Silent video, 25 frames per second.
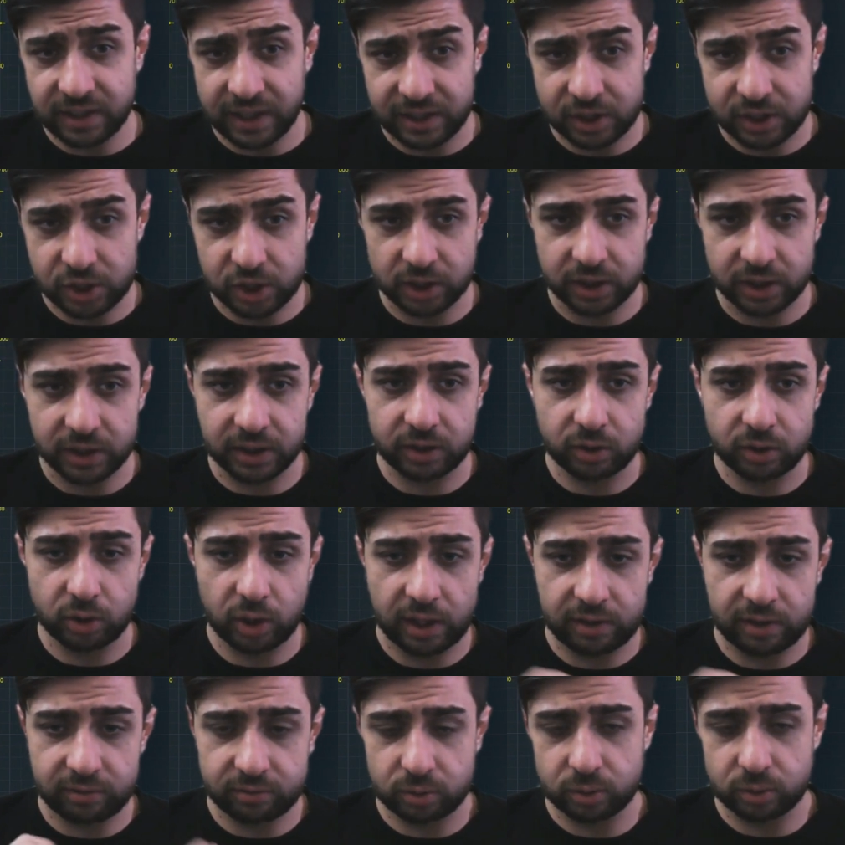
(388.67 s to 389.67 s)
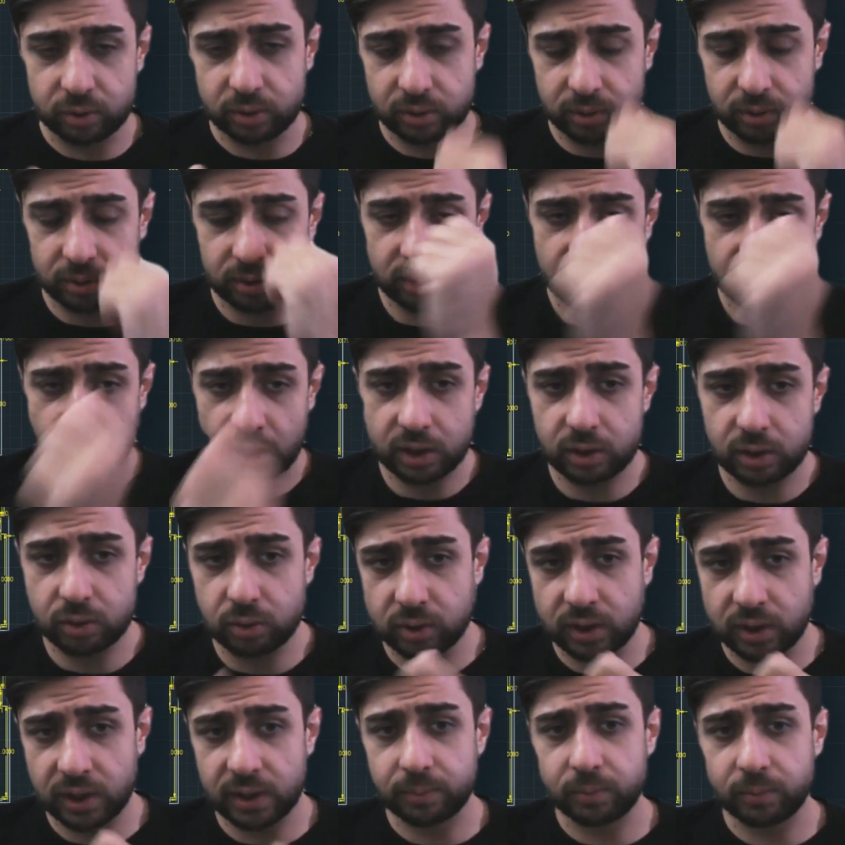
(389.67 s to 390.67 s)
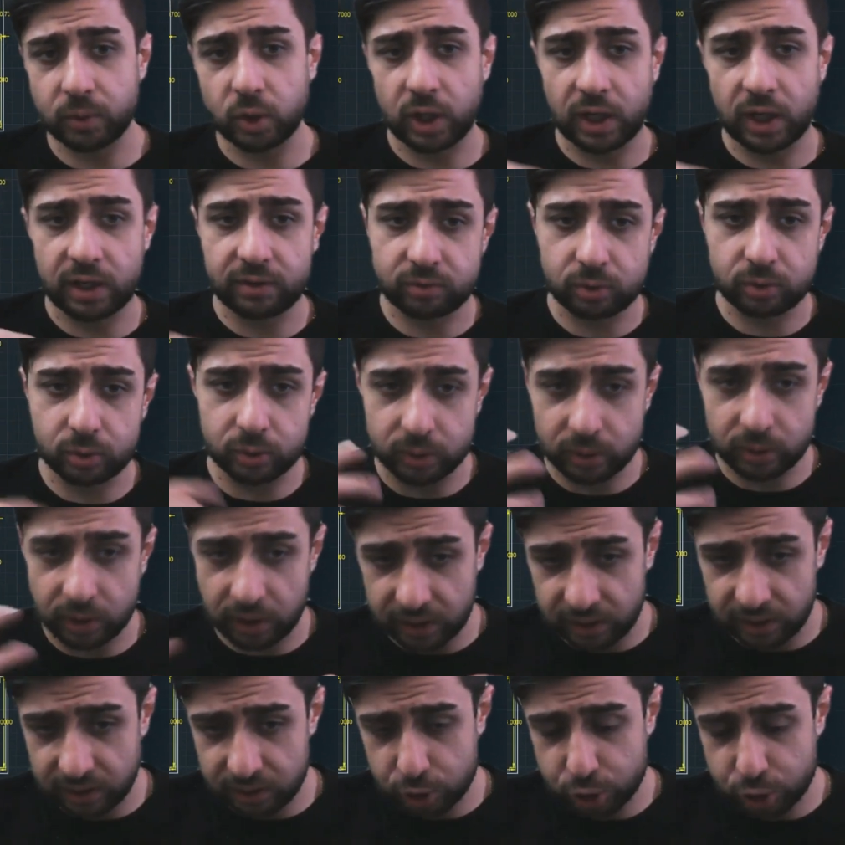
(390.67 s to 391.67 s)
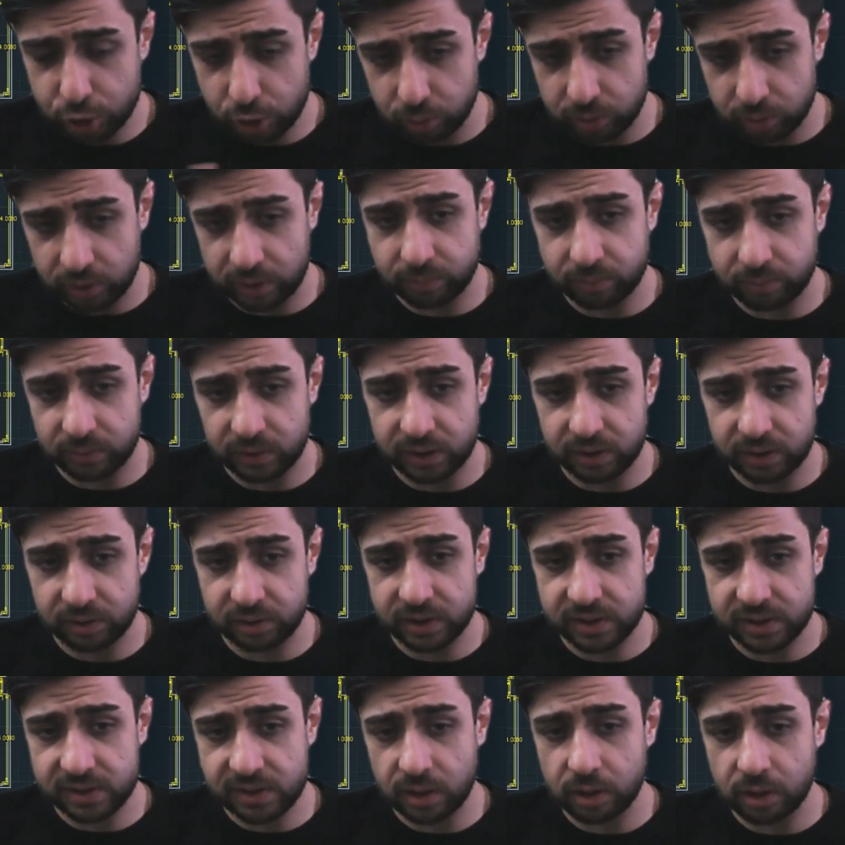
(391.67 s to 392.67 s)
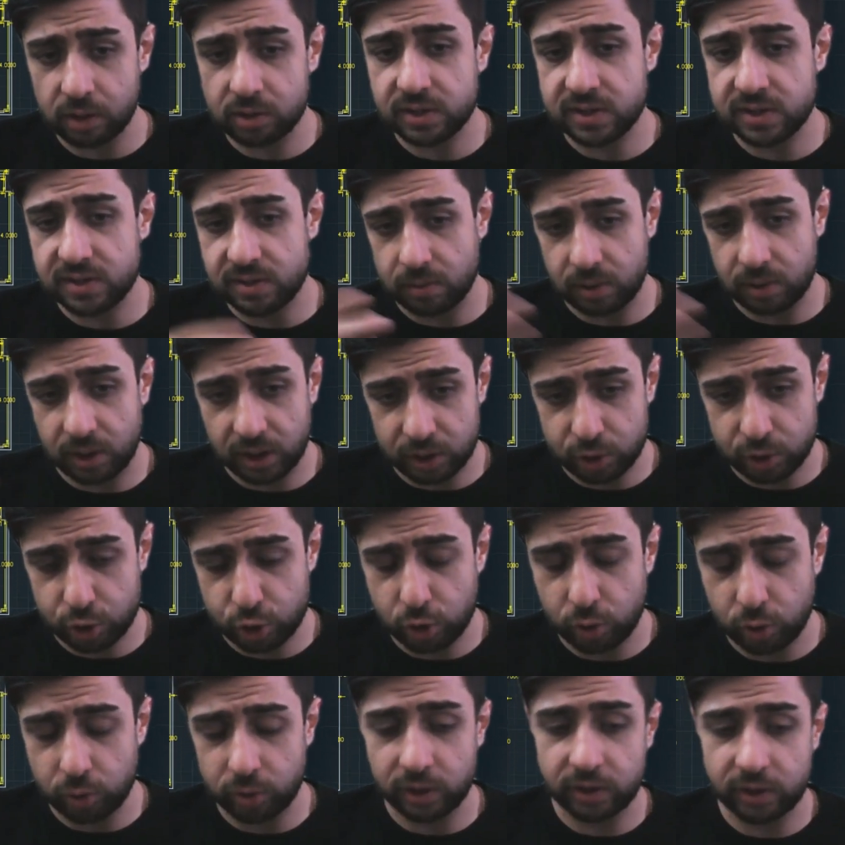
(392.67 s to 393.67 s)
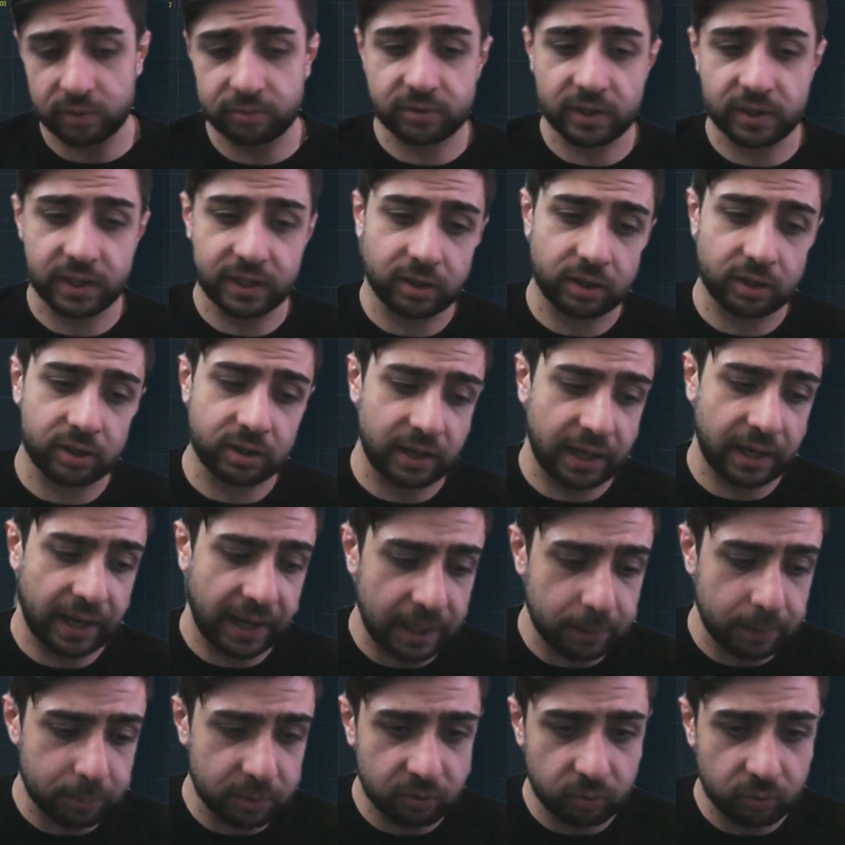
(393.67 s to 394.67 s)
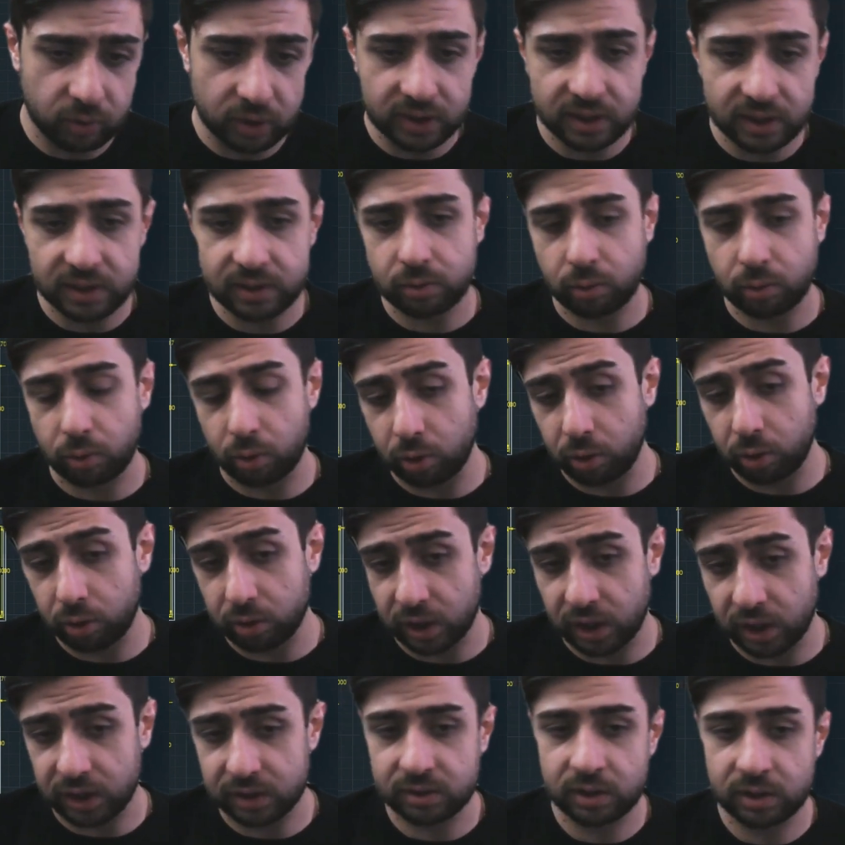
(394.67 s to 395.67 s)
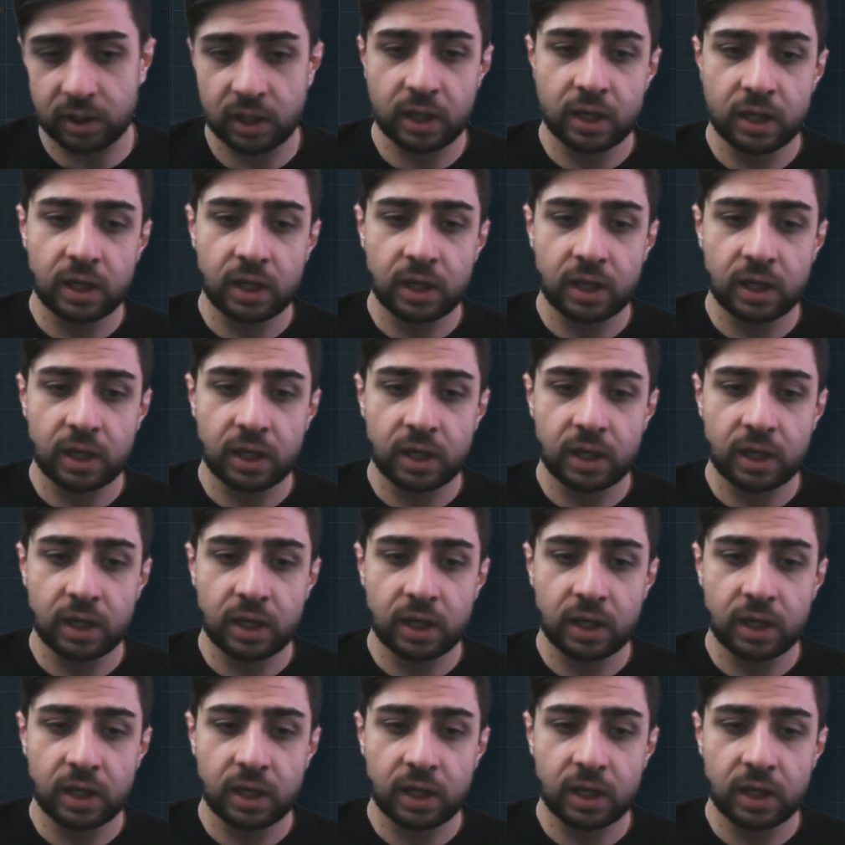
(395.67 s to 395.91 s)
Actually, you have to talk to them, you have to show them the results, show if they are happy with it or not.